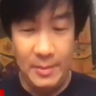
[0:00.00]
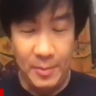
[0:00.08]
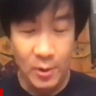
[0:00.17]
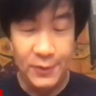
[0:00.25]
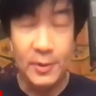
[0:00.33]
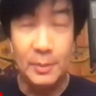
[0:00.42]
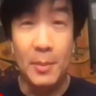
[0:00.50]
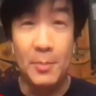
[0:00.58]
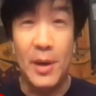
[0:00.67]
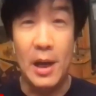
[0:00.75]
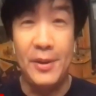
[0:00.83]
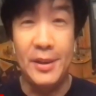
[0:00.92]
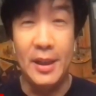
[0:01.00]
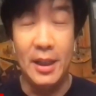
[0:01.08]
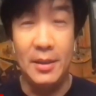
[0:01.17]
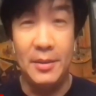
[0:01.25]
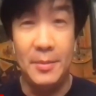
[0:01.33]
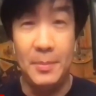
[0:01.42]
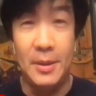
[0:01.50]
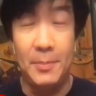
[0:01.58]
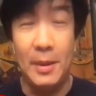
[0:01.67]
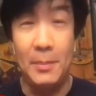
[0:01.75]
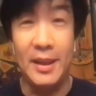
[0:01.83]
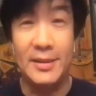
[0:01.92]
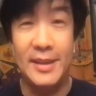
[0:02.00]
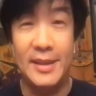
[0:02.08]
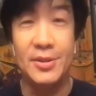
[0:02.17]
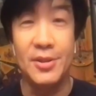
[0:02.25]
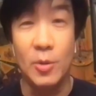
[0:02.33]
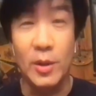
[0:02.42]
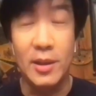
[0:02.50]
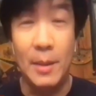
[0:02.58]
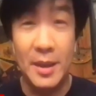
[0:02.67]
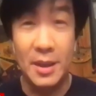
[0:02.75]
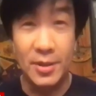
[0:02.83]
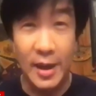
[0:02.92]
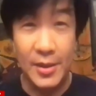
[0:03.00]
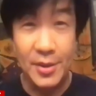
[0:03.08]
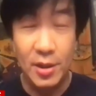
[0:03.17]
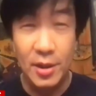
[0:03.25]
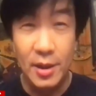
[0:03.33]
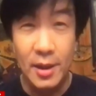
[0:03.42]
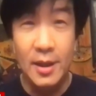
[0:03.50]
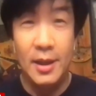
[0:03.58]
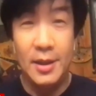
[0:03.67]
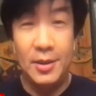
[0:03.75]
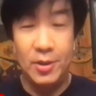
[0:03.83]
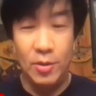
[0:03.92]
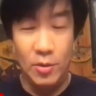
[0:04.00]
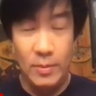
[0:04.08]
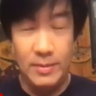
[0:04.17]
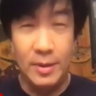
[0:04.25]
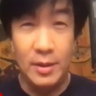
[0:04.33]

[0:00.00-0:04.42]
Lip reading: both from the private and the public sector. We're coming together to